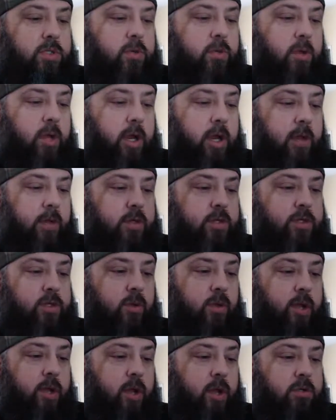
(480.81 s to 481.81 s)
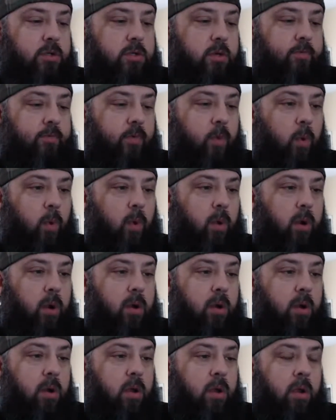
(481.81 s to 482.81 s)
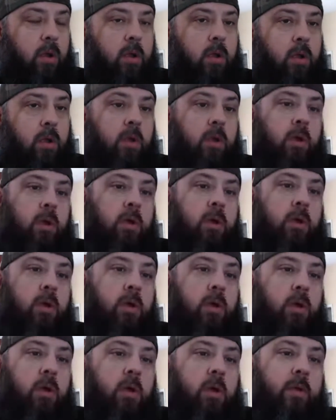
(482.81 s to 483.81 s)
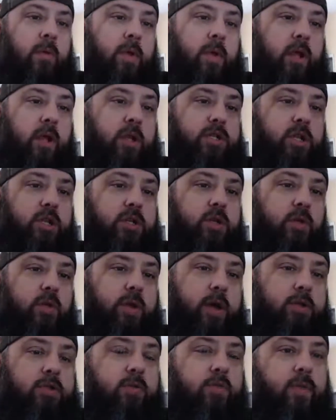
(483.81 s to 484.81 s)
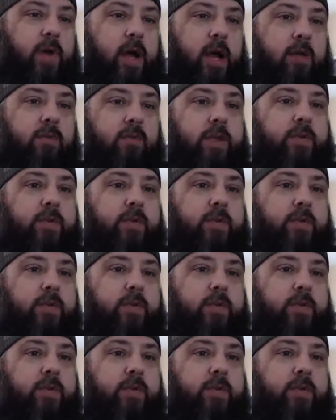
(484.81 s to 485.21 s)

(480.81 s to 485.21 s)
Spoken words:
I got this 2004. They listed 2005 Leaf